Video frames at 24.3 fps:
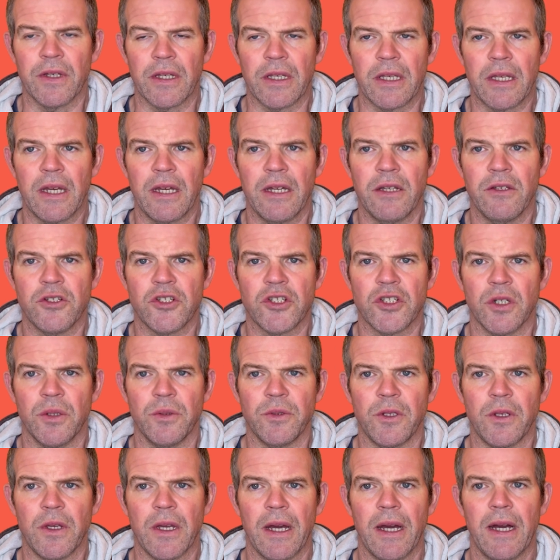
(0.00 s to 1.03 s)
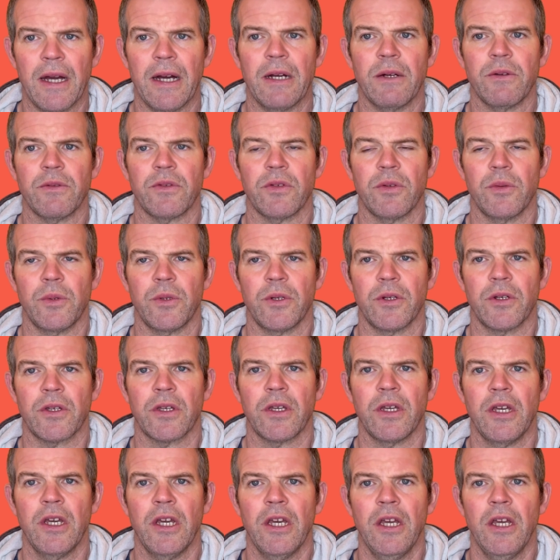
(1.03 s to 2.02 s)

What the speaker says: again, showing you how to work